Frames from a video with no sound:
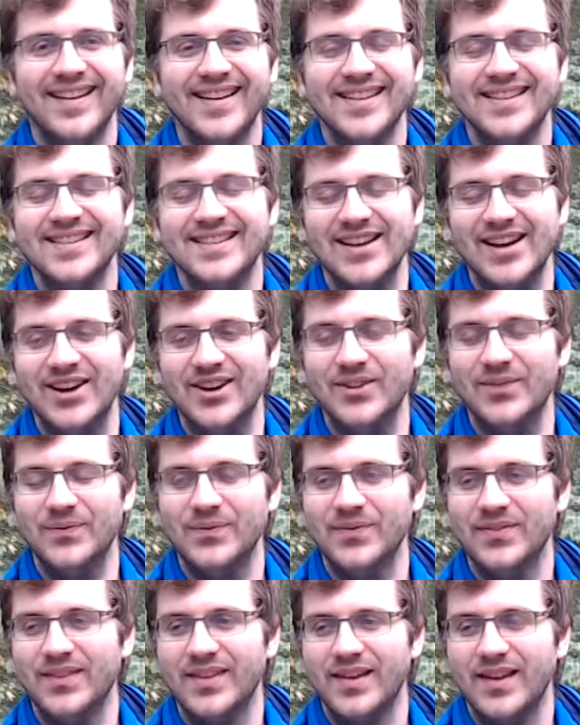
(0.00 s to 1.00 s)
so
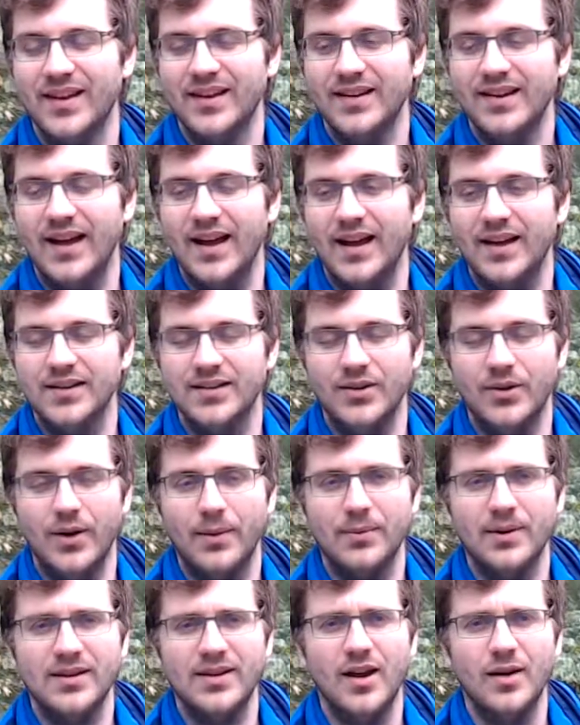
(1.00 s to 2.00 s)
yeah, so I'm
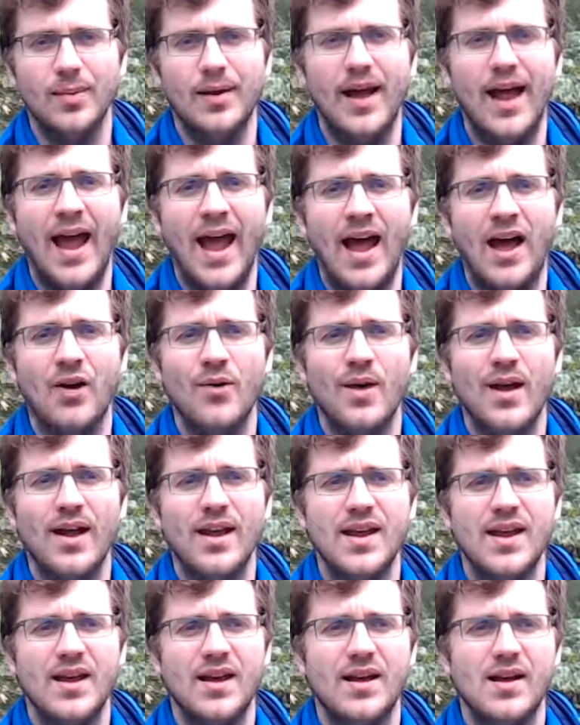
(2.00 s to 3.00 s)
going to talk about how
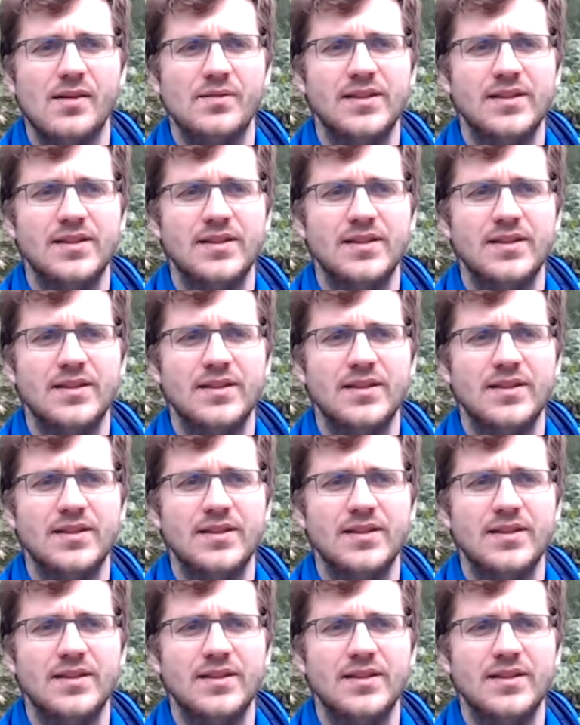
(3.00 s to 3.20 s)
I uh, did